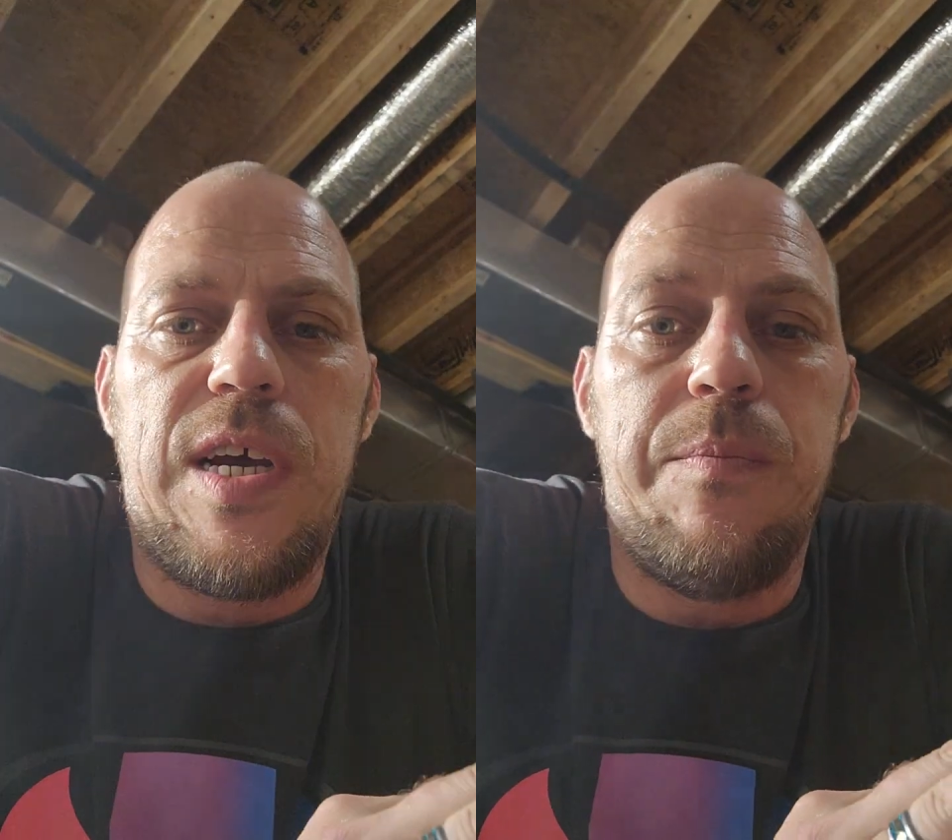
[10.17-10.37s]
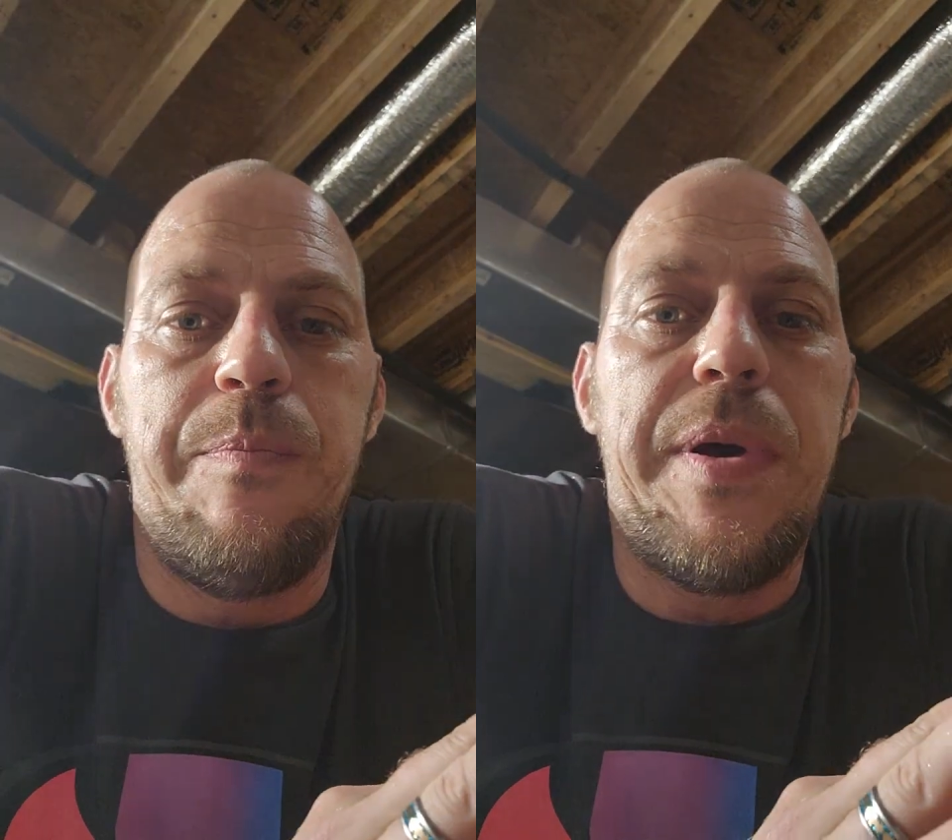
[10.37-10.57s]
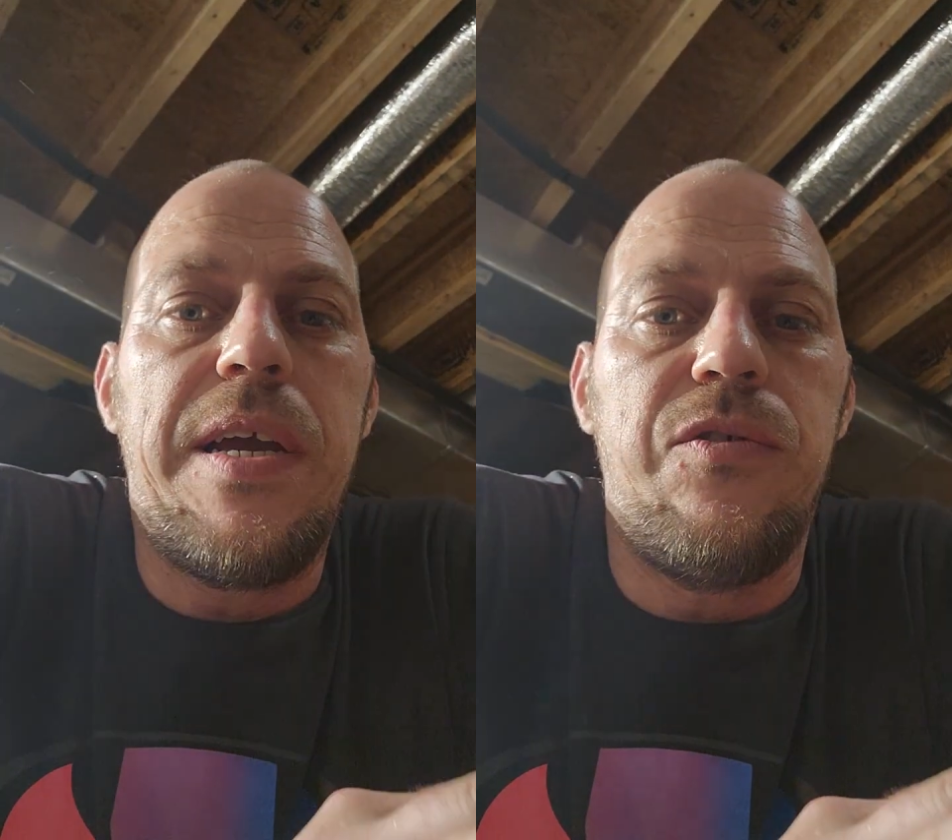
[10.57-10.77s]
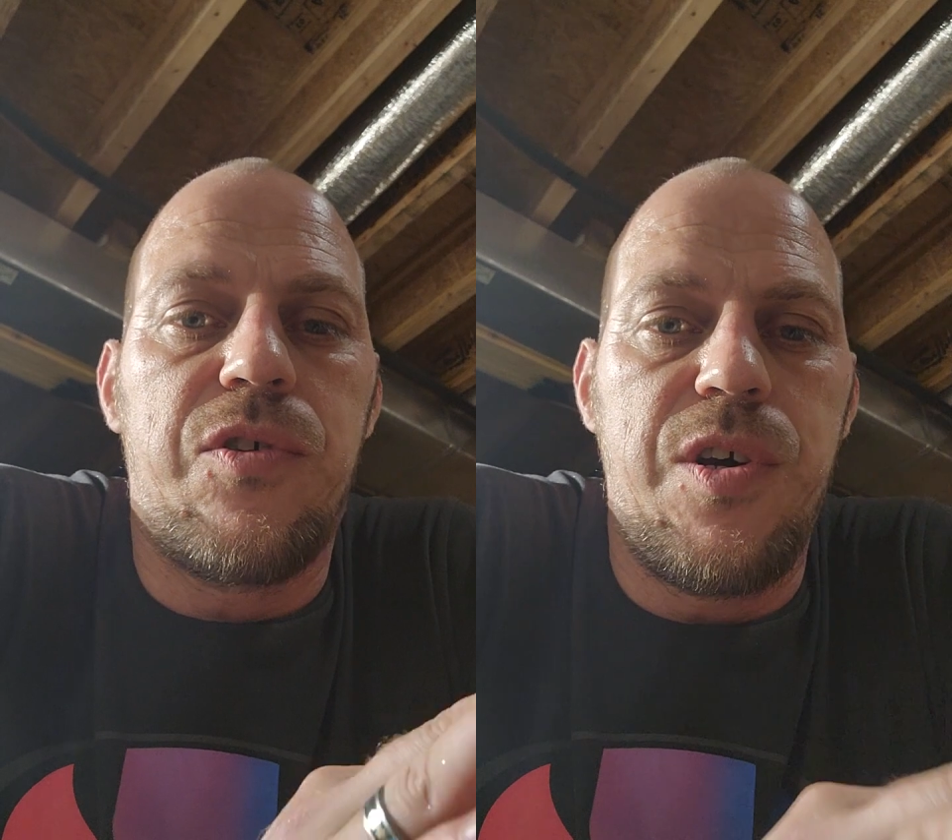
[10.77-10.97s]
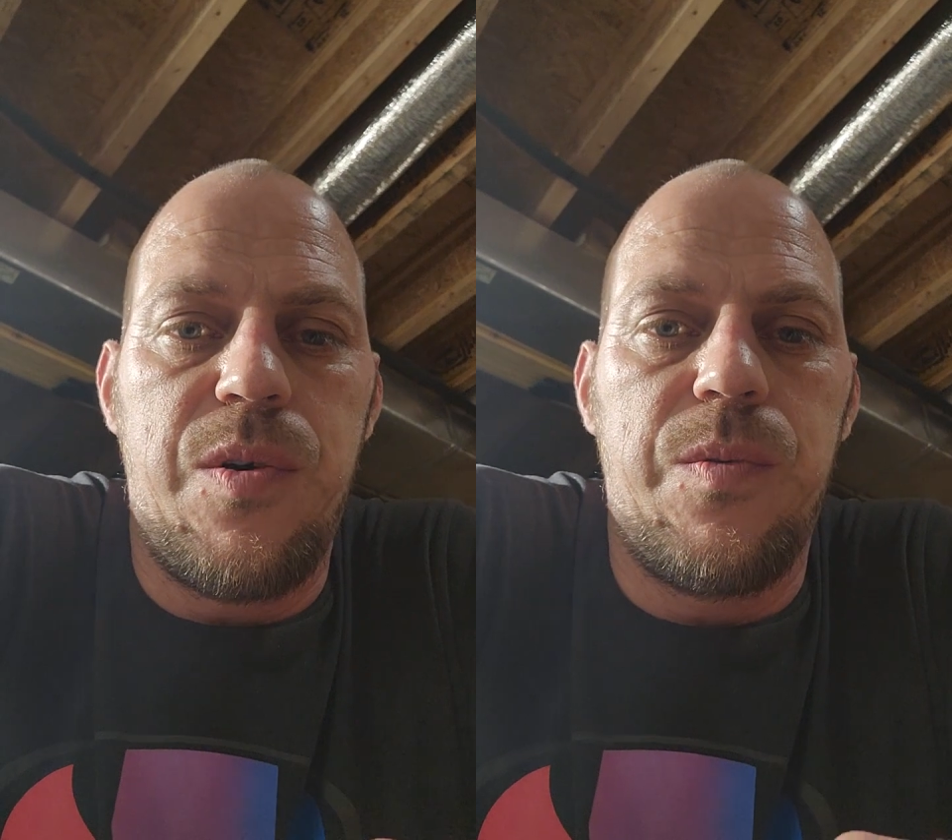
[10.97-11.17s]
a base
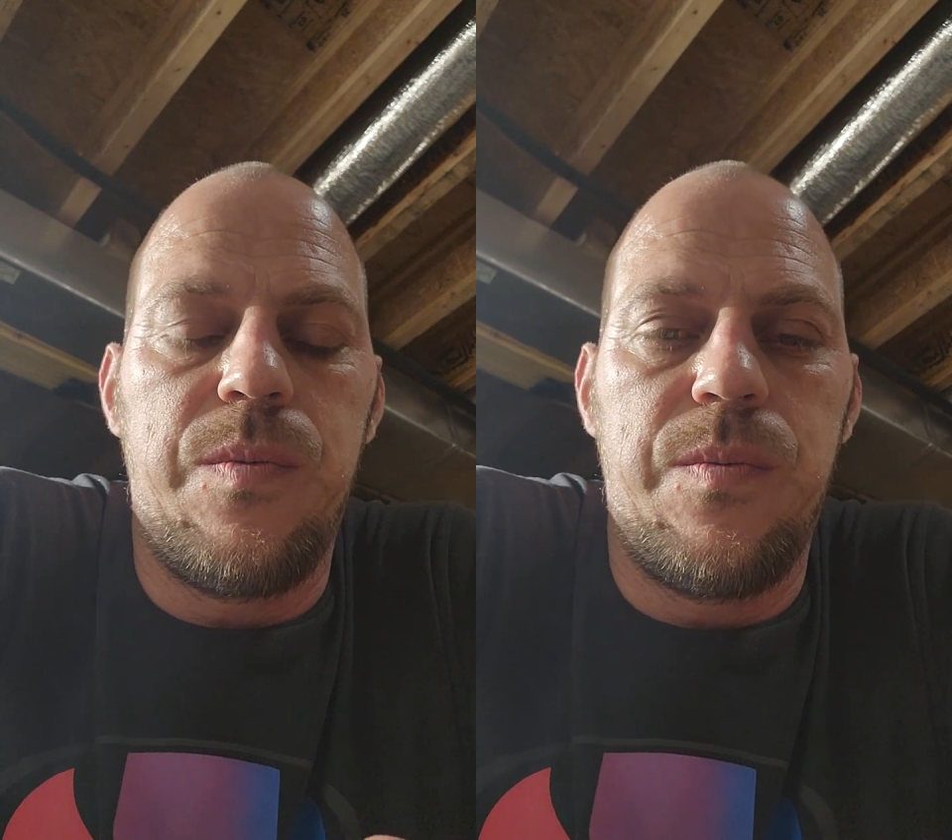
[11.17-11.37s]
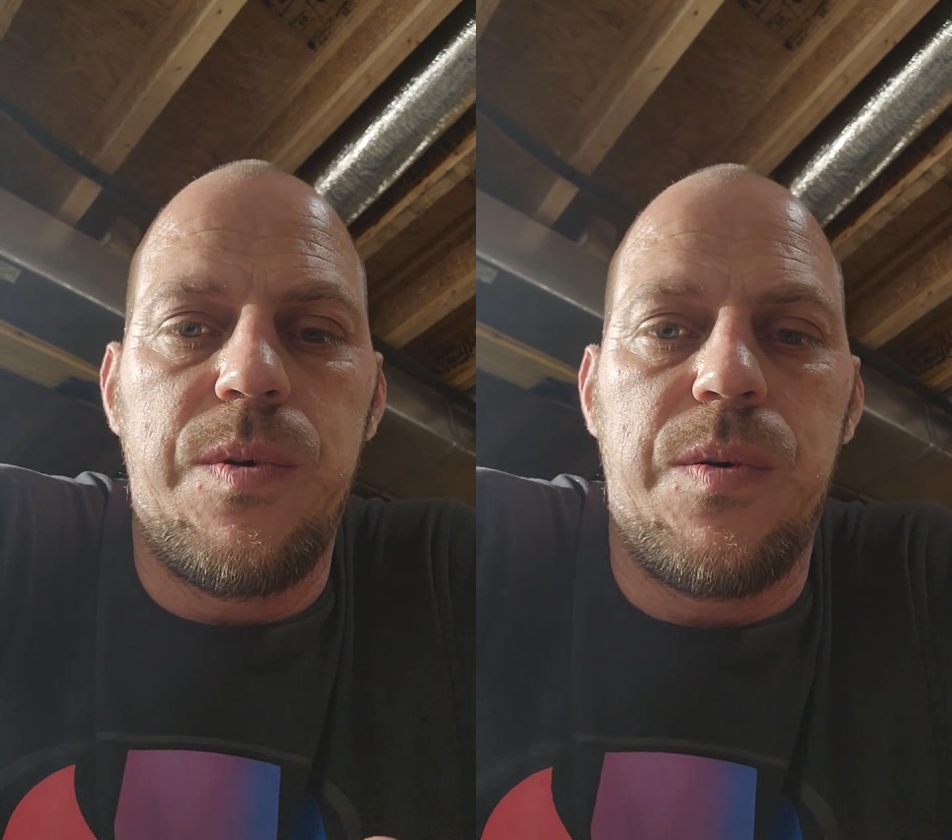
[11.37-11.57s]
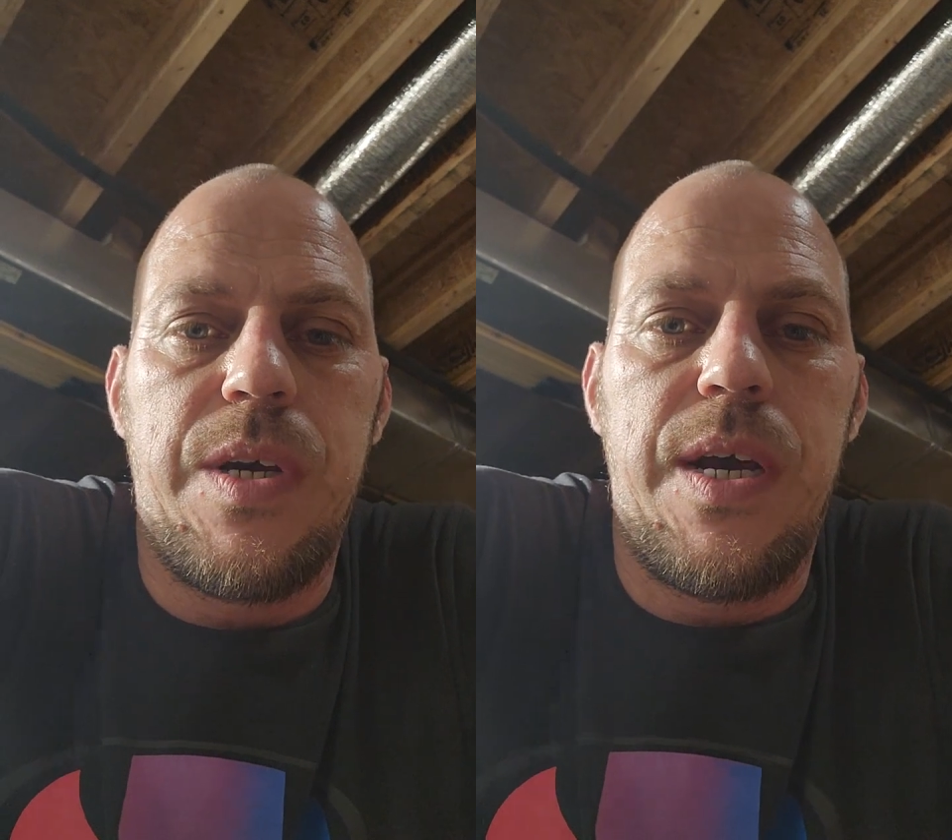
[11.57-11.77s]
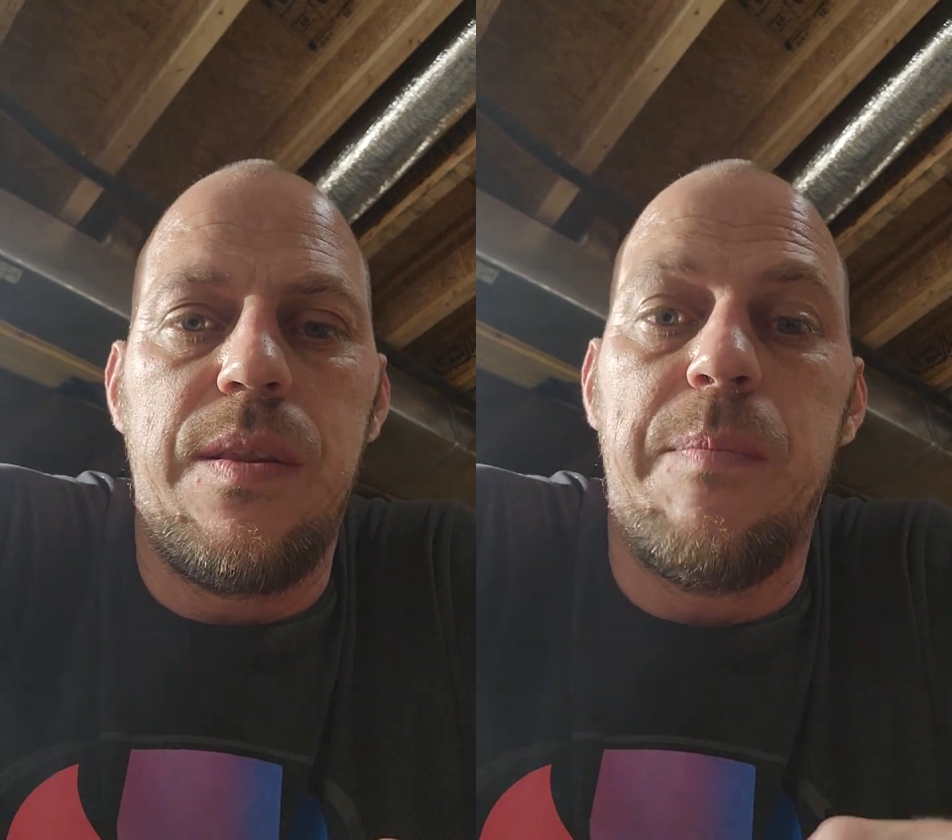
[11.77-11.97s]
coat, okay?